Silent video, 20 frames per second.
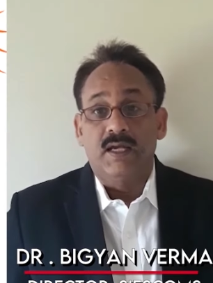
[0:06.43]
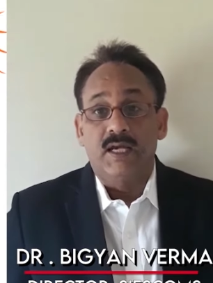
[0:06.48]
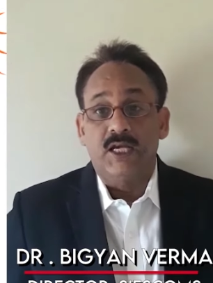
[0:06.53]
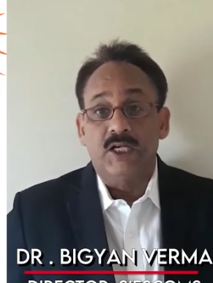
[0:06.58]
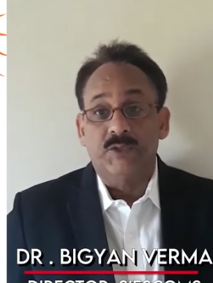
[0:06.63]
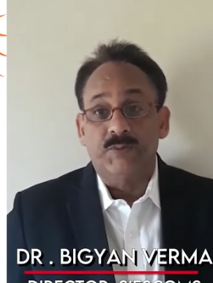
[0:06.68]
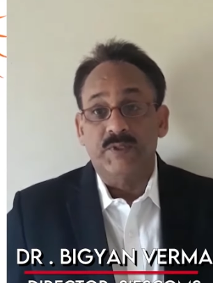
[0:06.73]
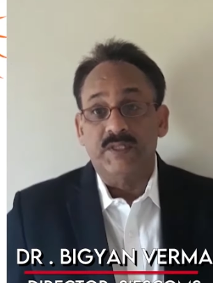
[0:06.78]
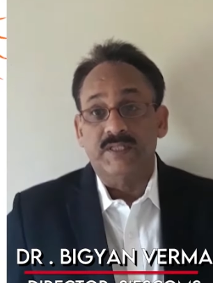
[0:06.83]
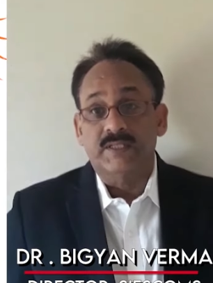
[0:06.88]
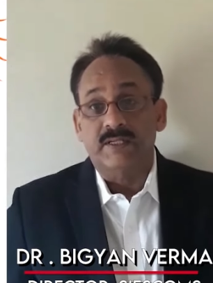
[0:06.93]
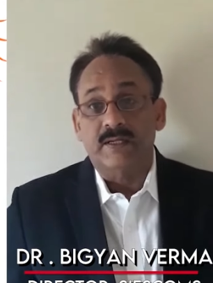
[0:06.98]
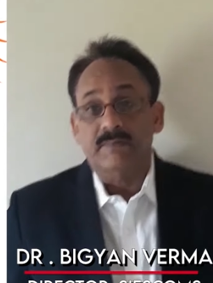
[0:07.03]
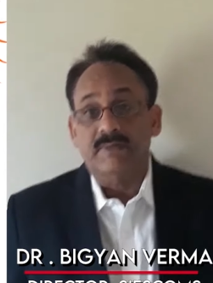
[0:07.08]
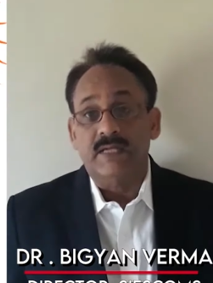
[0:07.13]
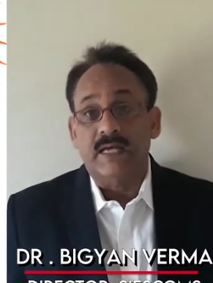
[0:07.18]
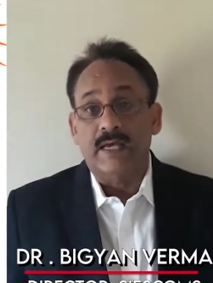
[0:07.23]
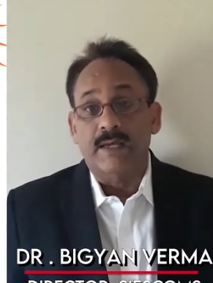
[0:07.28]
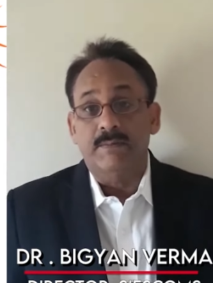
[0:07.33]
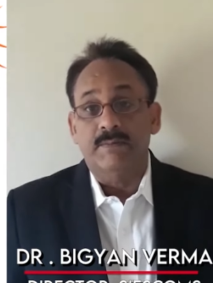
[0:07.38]
It's been
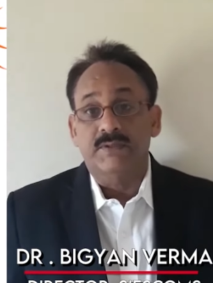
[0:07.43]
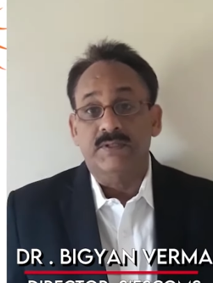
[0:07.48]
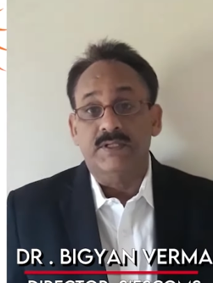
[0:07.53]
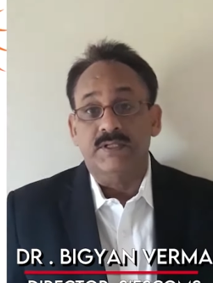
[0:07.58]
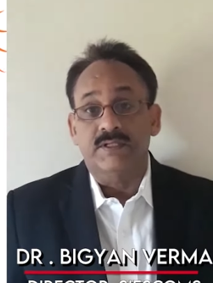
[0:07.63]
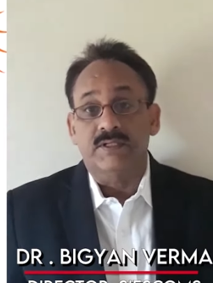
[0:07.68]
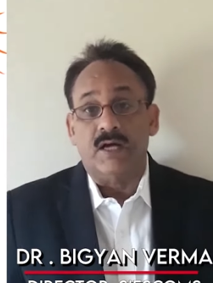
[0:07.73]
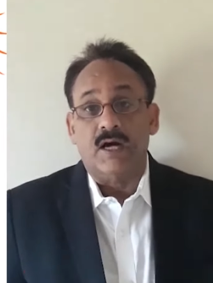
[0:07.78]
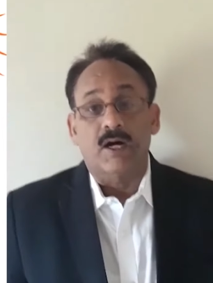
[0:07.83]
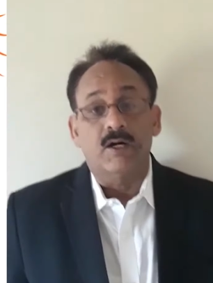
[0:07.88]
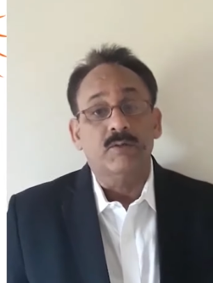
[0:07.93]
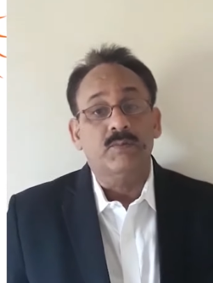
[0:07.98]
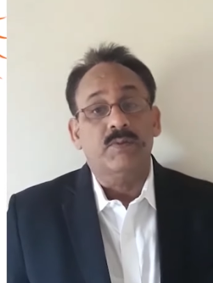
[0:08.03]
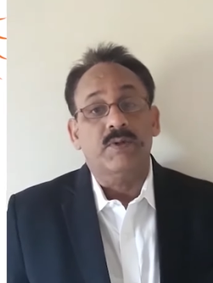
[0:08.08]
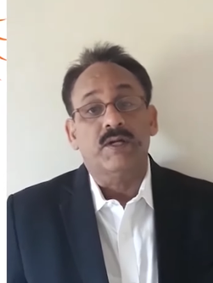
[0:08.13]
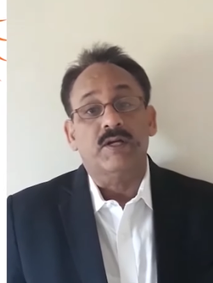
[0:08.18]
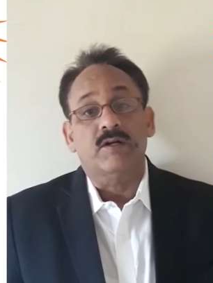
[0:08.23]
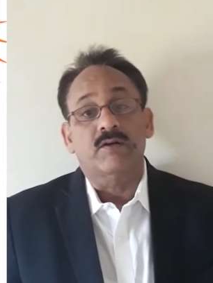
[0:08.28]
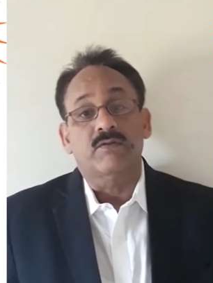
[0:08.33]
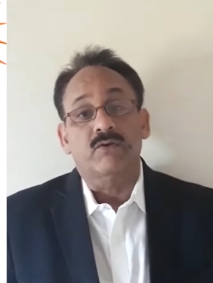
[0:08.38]
some time since the
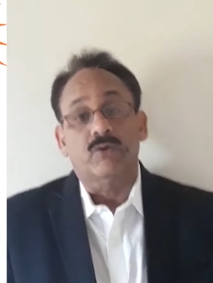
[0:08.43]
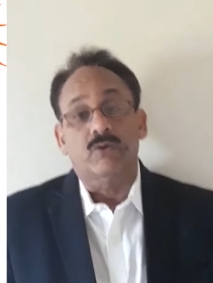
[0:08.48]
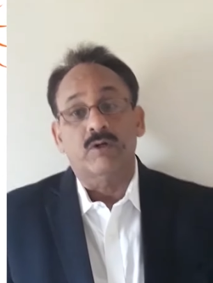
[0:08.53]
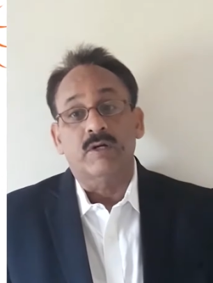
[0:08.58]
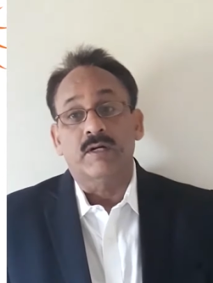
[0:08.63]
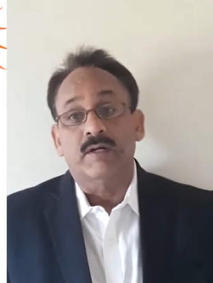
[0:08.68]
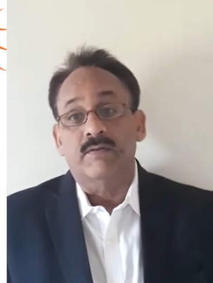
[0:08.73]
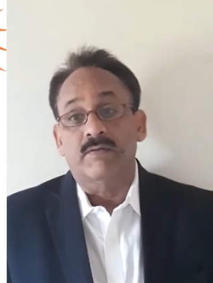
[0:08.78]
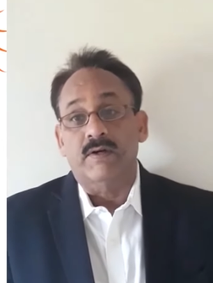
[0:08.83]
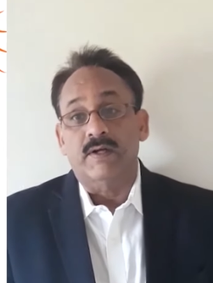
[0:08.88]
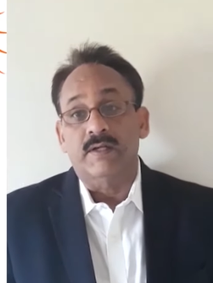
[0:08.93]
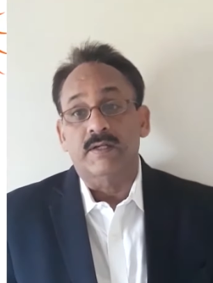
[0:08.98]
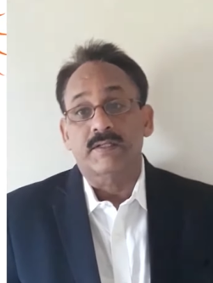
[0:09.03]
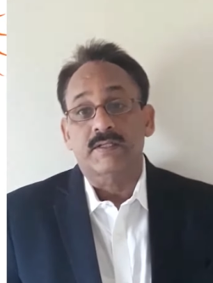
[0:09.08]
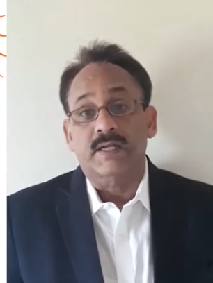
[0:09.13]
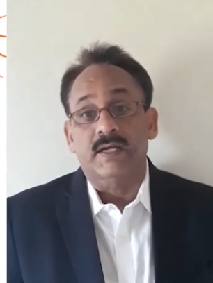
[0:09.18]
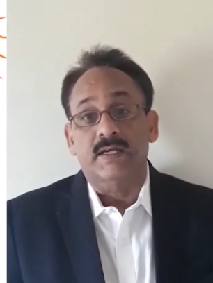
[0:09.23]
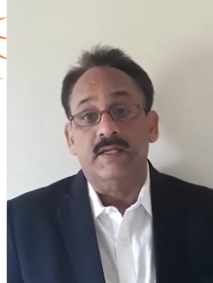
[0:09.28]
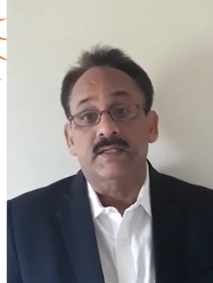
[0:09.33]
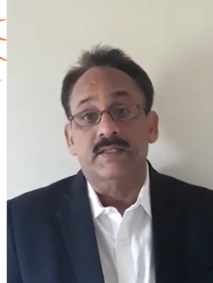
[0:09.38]
outbreak of
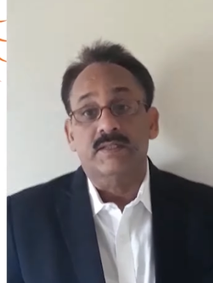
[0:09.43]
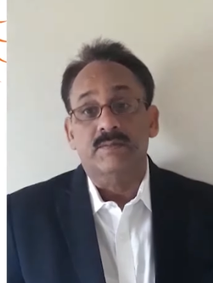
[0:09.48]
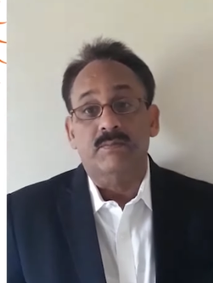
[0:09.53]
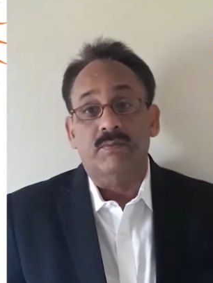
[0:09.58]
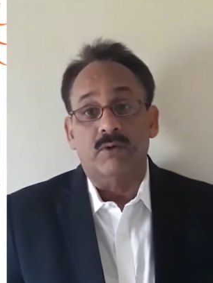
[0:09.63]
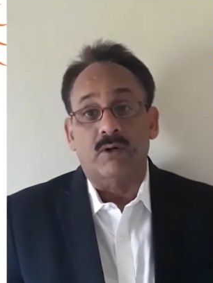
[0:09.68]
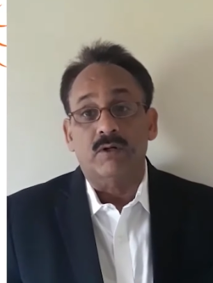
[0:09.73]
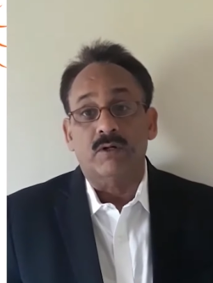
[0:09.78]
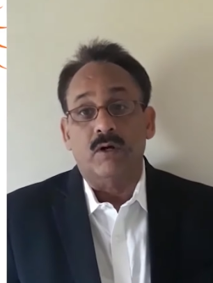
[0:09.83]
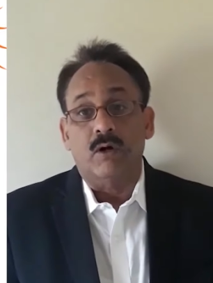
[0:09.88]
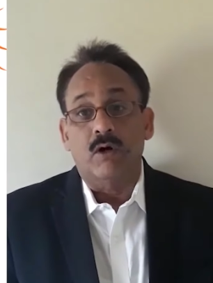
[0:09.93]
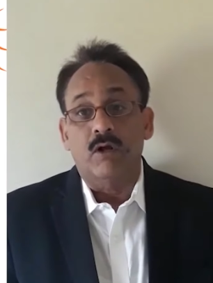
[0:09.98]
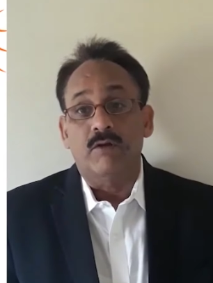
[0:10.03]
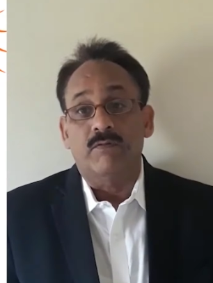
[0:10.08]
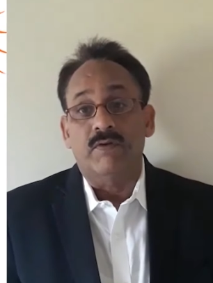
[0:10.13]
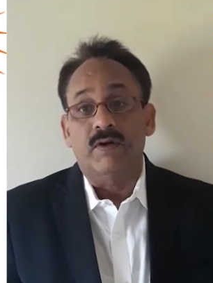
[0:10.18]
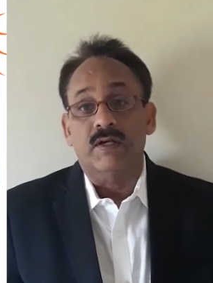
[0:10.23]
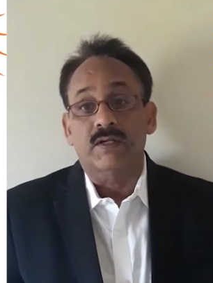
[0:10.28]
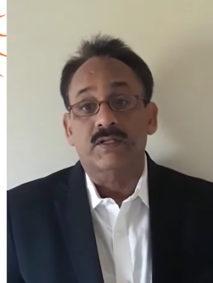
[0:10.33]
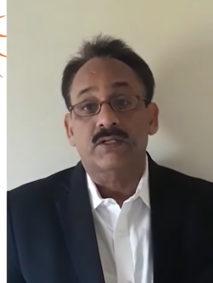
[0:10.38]
coronavirus has brought all
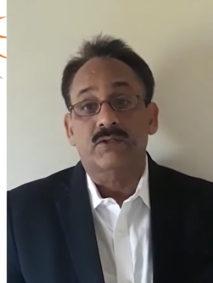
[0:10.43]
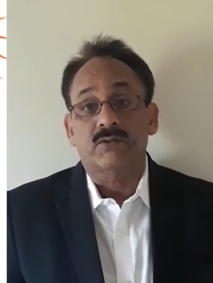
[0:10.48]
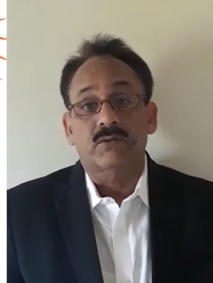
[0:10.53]
of us